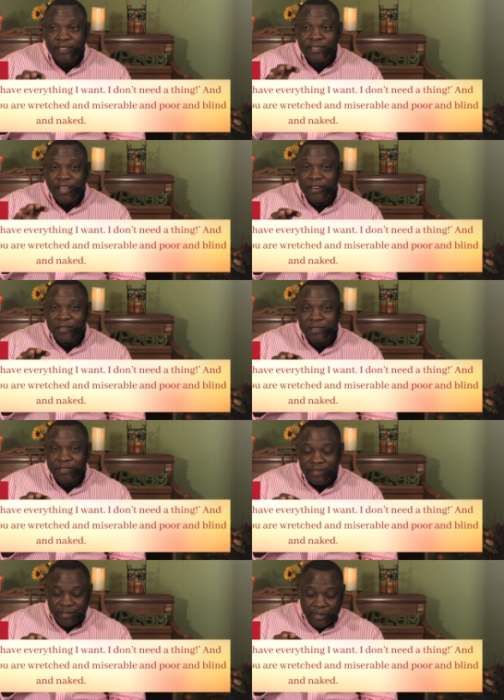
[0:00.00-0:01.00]
Now,
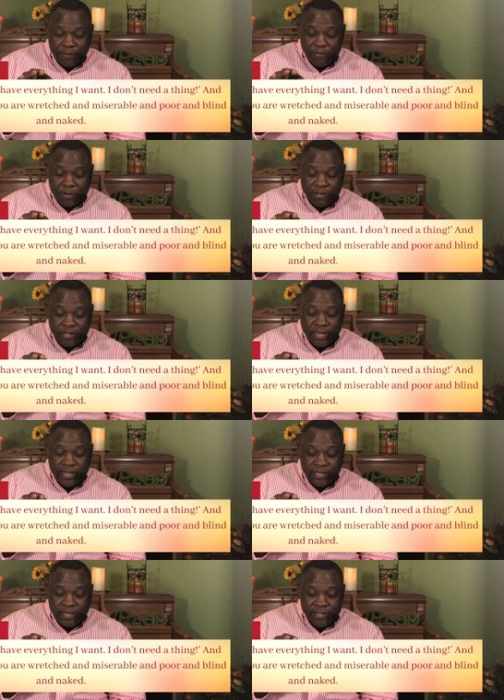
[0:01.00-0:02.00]
in verse
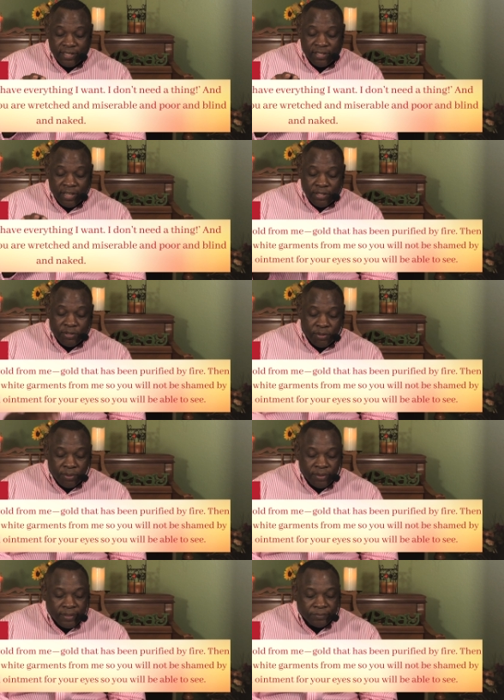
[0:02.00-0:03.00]
18 it says,
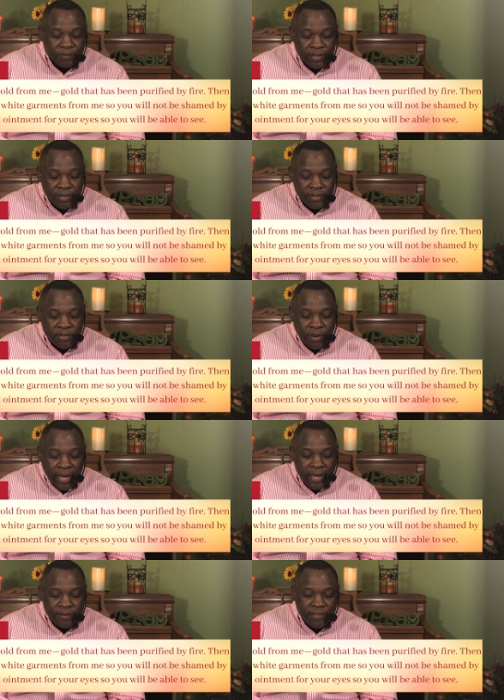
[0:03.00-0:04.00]
So so
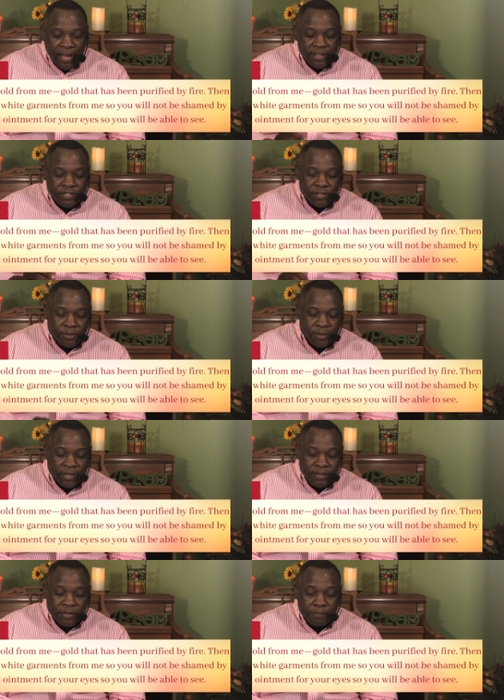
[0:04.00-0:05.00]
I advise you
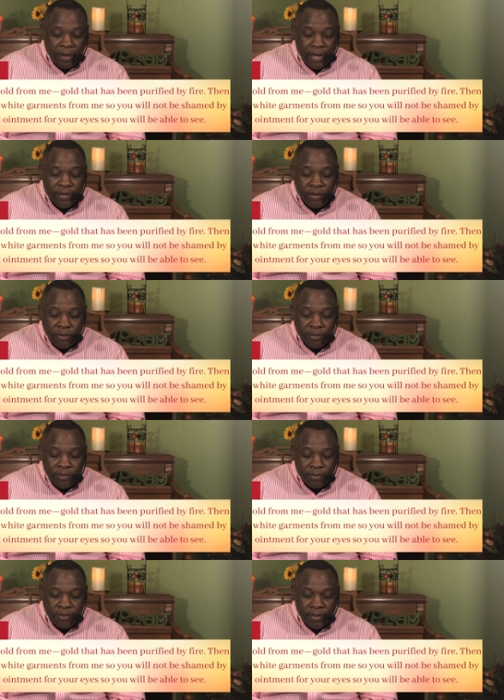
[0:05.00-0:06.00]
to buy
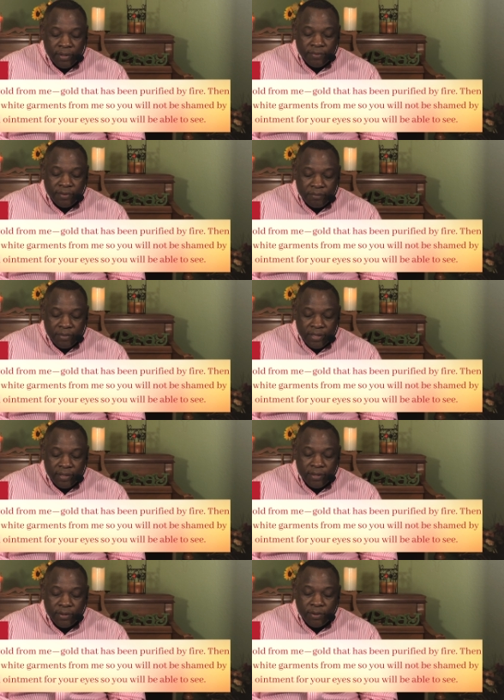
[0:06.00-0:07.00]
gold from
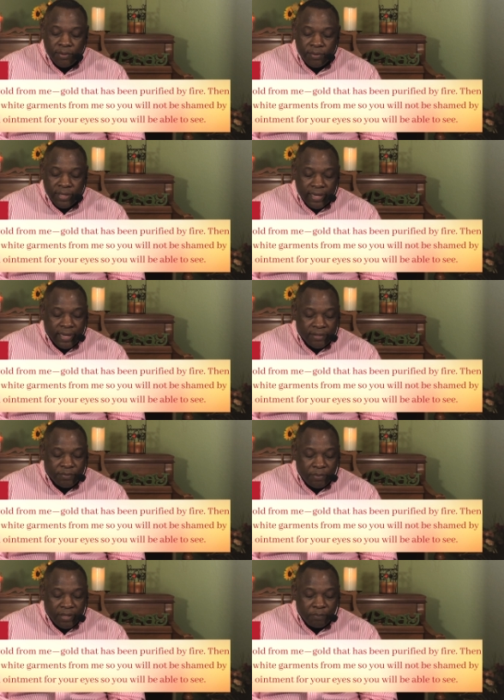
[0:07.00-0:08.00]
me, gold that
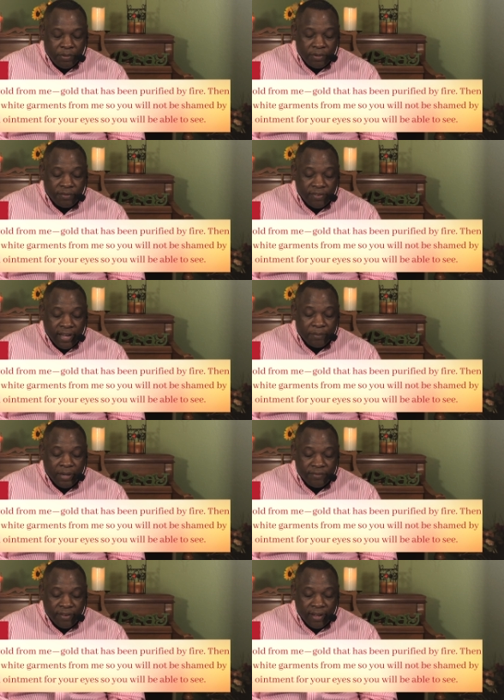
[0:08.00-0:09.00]
has been purified
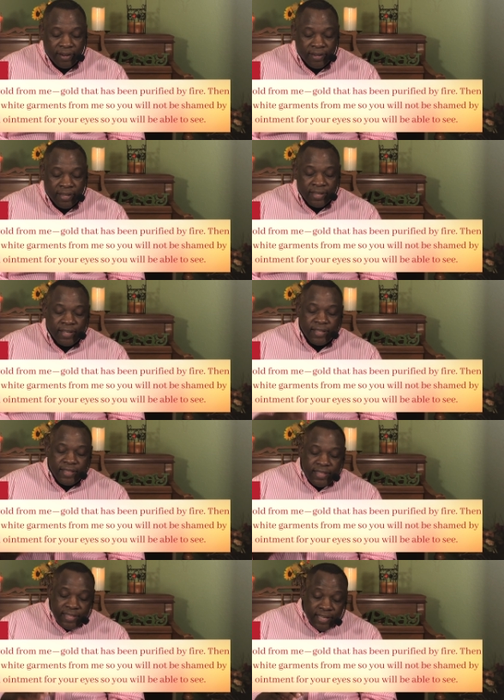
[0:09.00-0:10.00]
by fire.
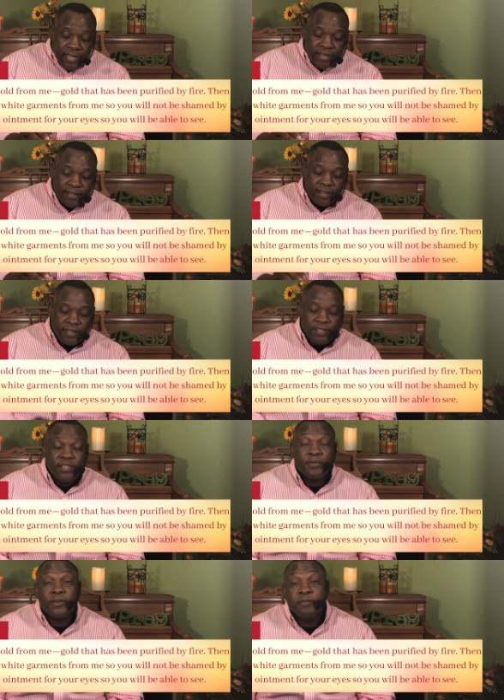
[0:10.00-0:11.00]
Then
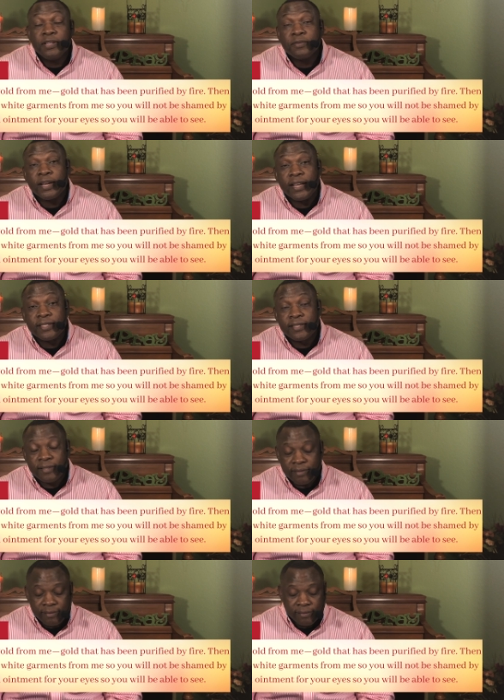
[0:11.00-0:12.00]
you will be rich.
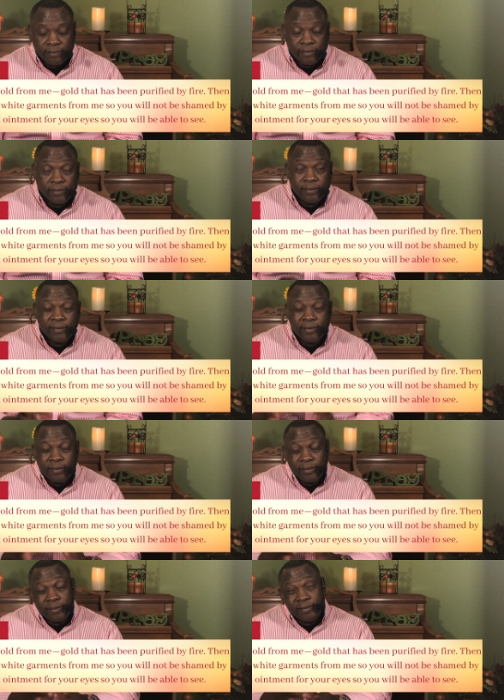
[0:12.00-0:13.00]

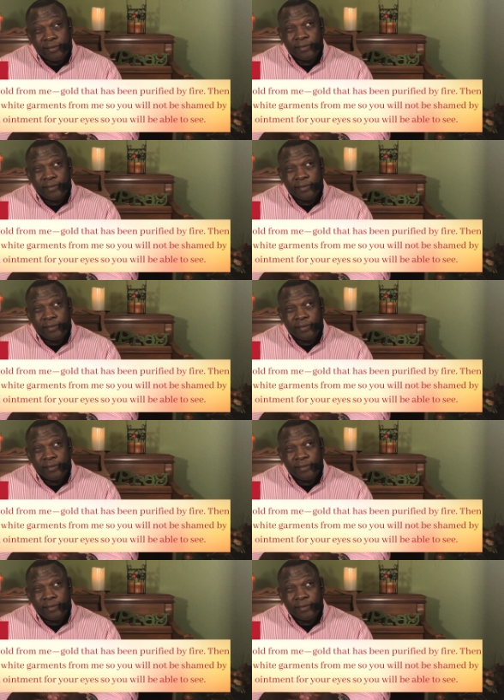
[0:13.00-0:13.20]
Oh.